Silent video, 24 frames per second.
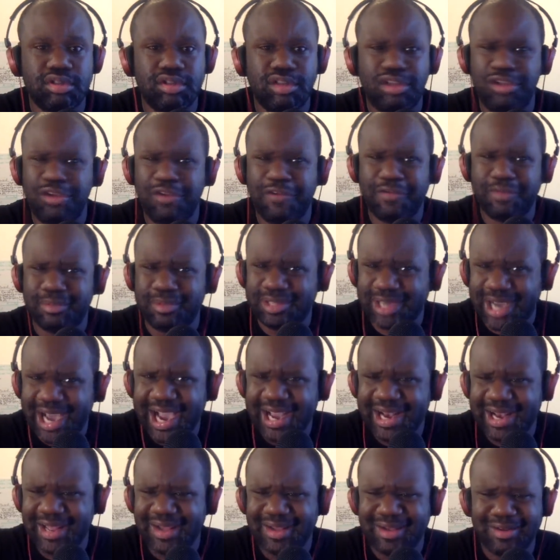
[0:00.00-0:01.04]
You're from
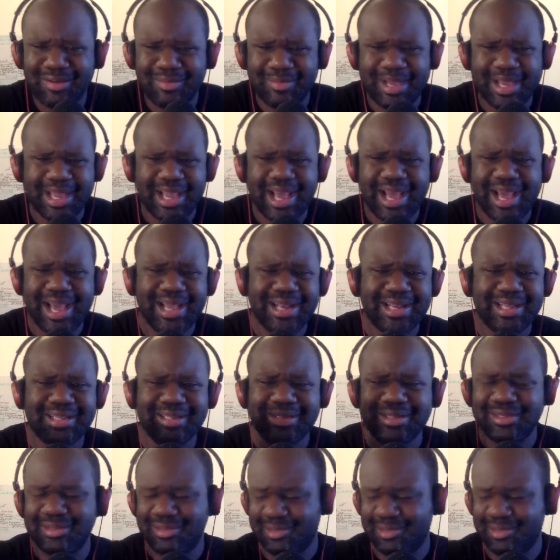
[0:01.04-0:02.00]
China. Oh my God.